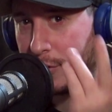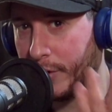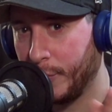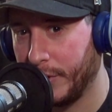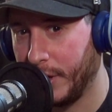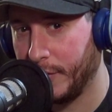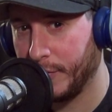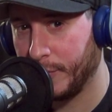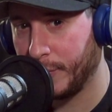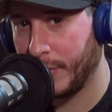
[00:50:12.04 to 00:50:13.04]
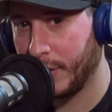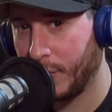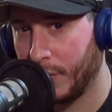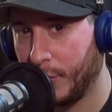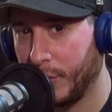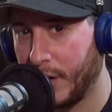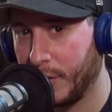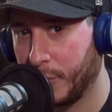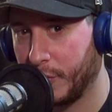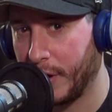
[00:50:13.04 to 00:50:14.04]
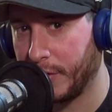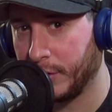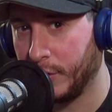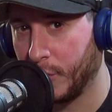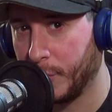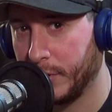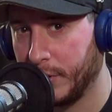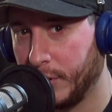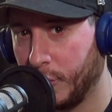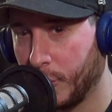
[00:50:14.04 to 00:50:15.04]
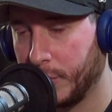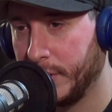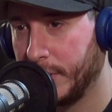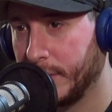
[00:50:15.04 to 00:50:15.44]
see with the Manchester United progressing in the Europa League.